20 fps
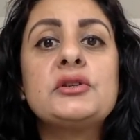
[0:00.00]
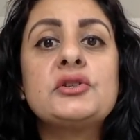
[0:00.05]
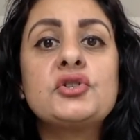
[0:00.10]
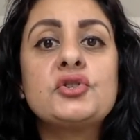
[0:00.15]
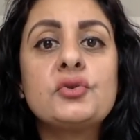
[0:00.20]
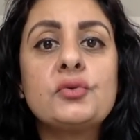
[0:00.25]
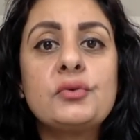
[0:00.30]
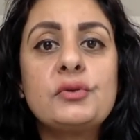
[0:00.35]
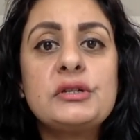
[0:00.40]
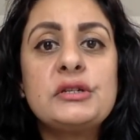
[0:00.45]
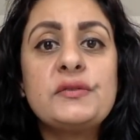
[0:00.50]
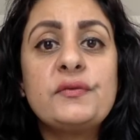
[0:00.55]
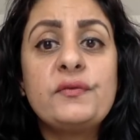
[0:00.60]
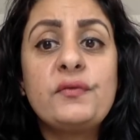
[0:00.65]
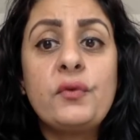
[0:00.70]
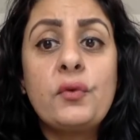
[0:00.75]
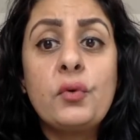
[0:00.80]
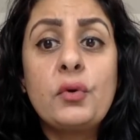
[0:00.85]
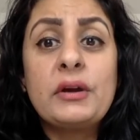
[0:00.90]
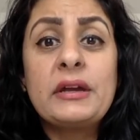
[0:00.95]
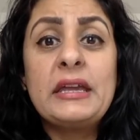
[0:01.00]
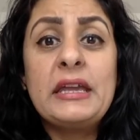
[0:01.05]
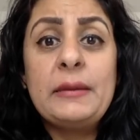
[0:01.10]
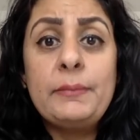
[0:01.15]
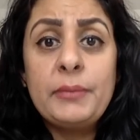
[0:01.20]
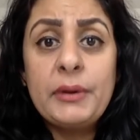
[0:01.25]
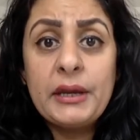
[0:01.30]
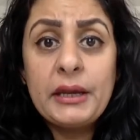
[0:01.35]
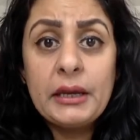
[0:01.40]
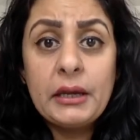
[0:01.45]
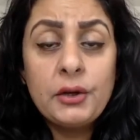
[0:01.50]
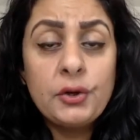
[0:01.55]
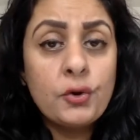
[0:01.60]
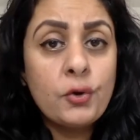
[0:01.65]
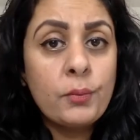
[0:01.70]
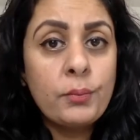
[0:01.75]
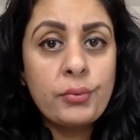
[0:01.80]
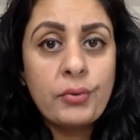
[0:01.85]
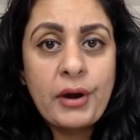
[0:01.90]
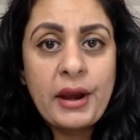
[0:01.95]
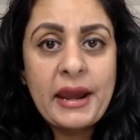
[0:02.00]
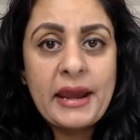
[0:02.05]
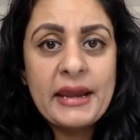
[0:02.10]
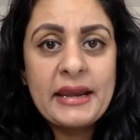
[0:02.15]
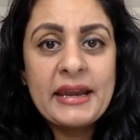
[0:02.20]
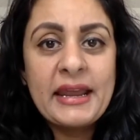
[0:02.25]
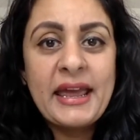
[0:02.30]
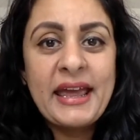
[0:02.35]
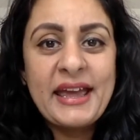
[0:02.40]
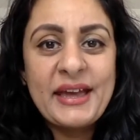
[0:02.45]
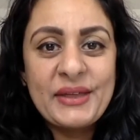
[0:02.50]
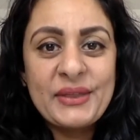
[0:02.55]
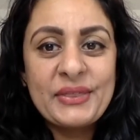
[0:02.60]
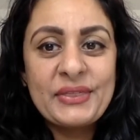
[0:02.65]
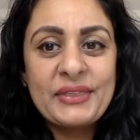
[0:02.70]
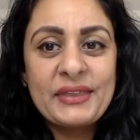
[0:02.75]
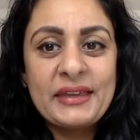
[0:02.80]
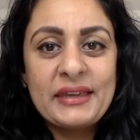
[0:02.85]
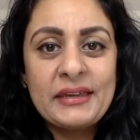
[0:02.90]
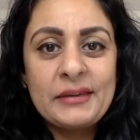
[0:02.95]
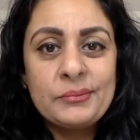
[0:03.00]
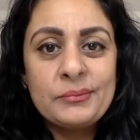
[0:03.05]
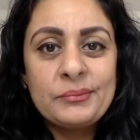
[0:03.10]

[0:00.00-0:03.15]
choice for keeping your brain healthy.